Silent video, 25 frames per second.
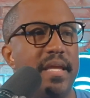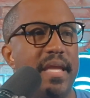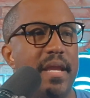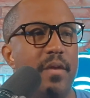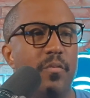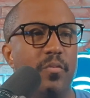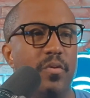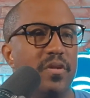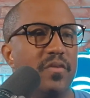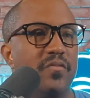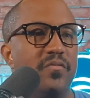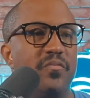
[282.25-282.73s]

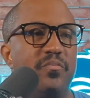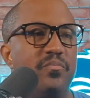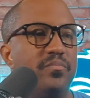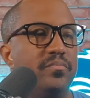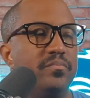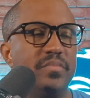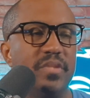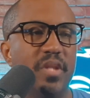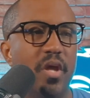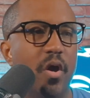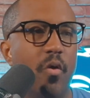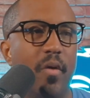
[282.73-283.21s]
It would have,
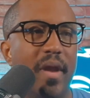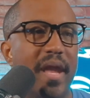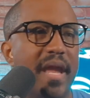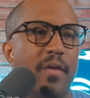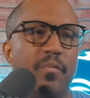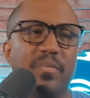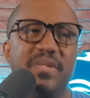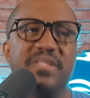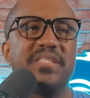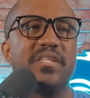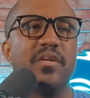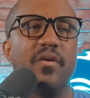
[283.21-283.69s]
no.
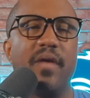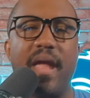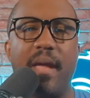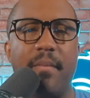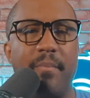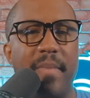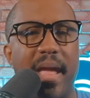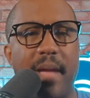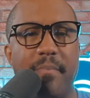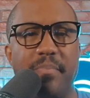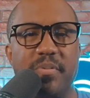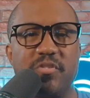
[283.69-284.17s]
And we still
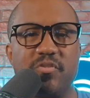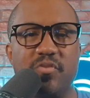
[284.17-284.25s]
had Matt